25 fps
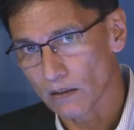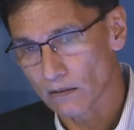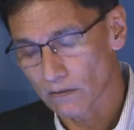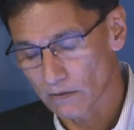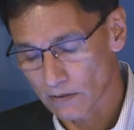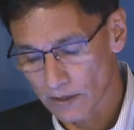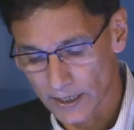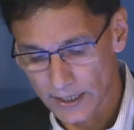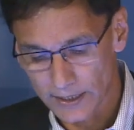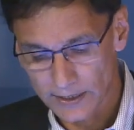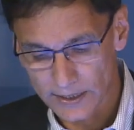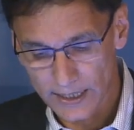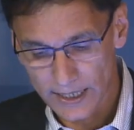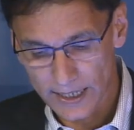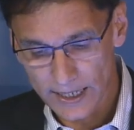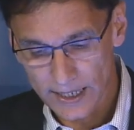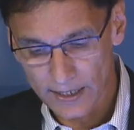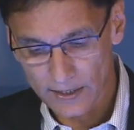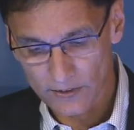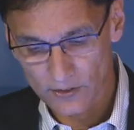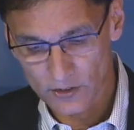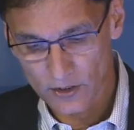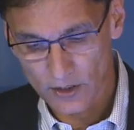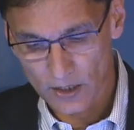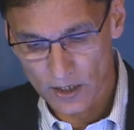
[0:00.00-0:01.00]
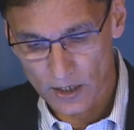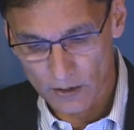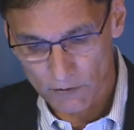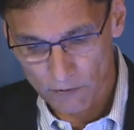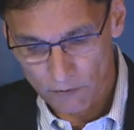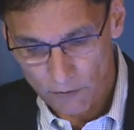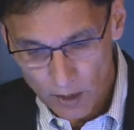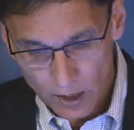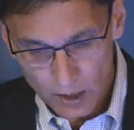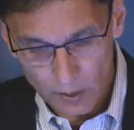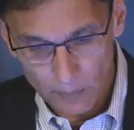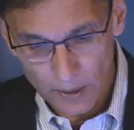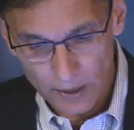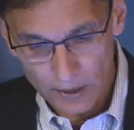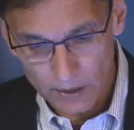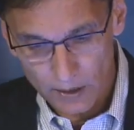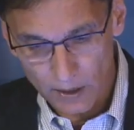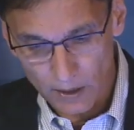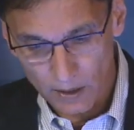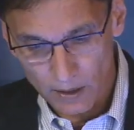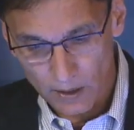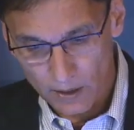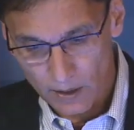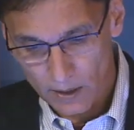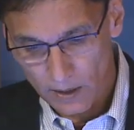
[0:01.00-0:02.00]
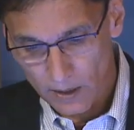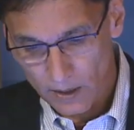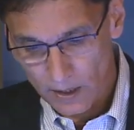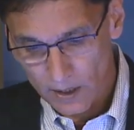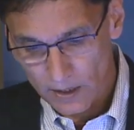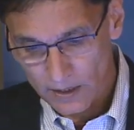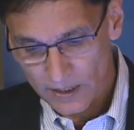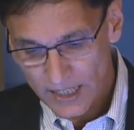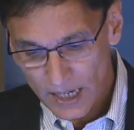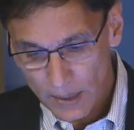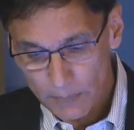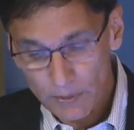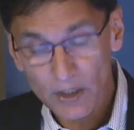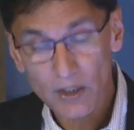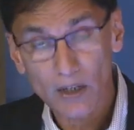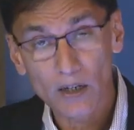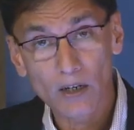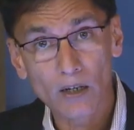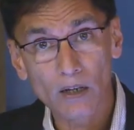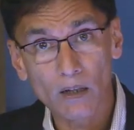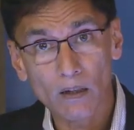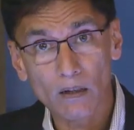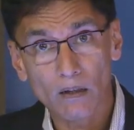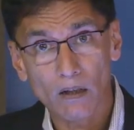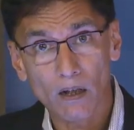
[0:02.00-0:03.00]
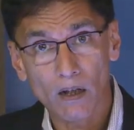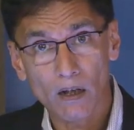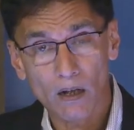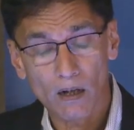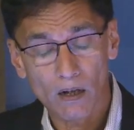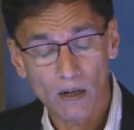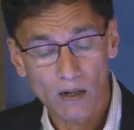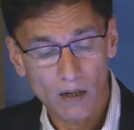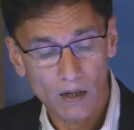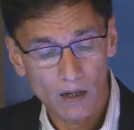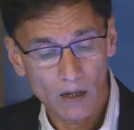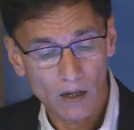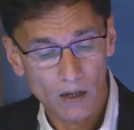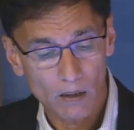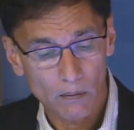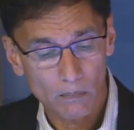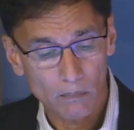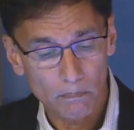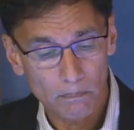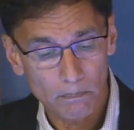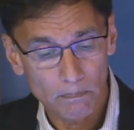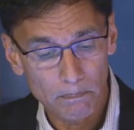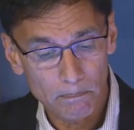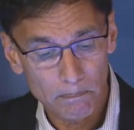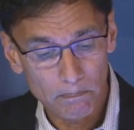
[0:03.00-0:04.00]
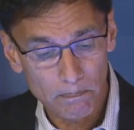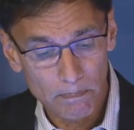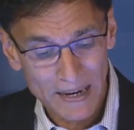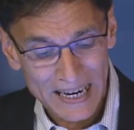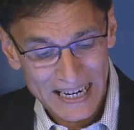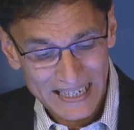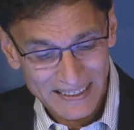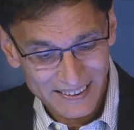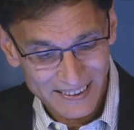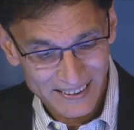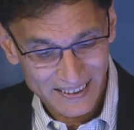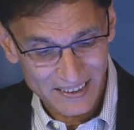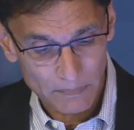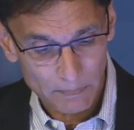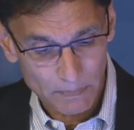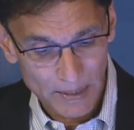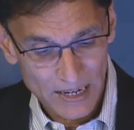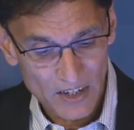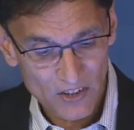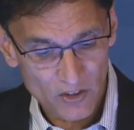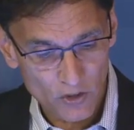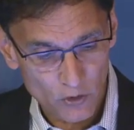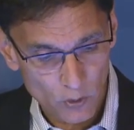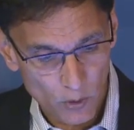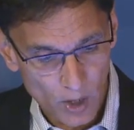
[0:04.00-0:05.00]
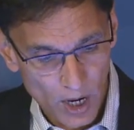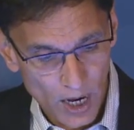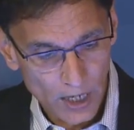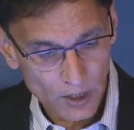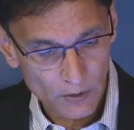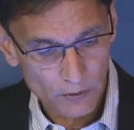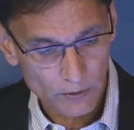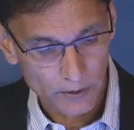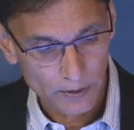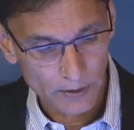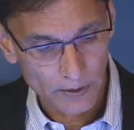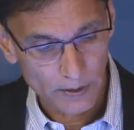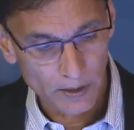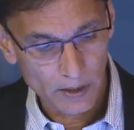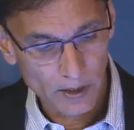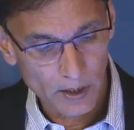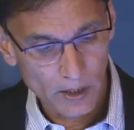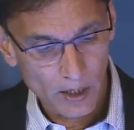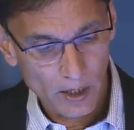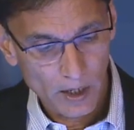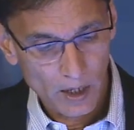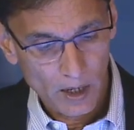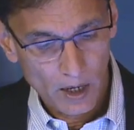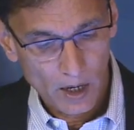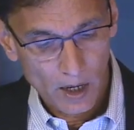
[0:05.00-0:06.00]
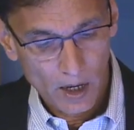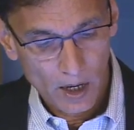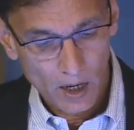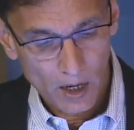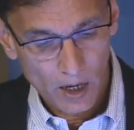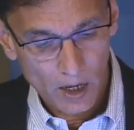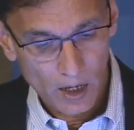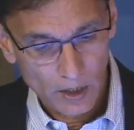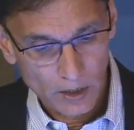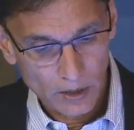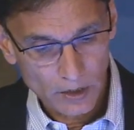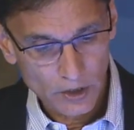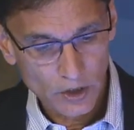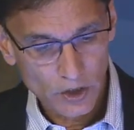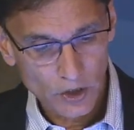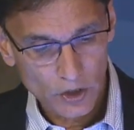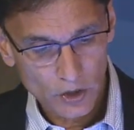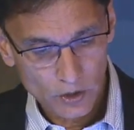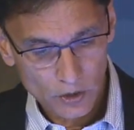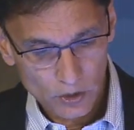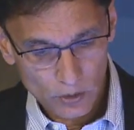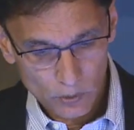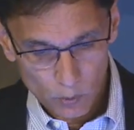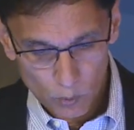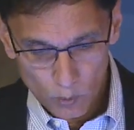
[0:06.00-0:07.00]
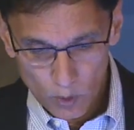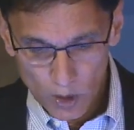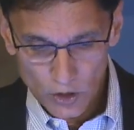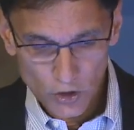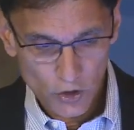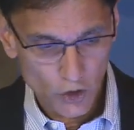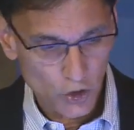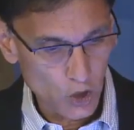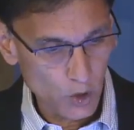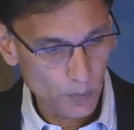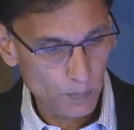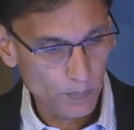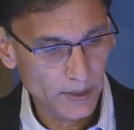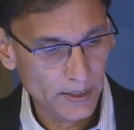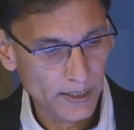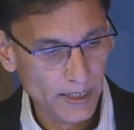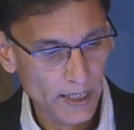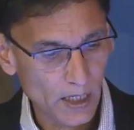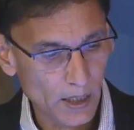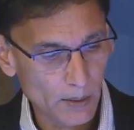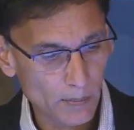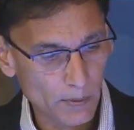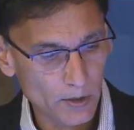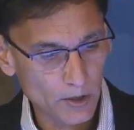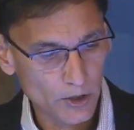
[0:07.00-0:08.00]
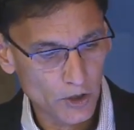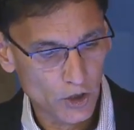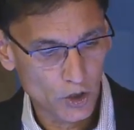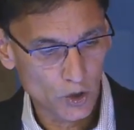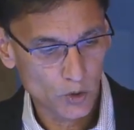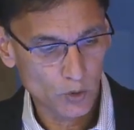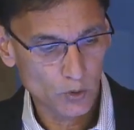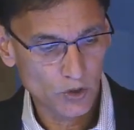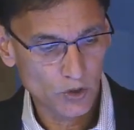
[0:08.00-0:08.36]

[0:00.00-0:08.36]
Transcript: right, as a fundamental chemical uh, base, base driver, uh, one should be able to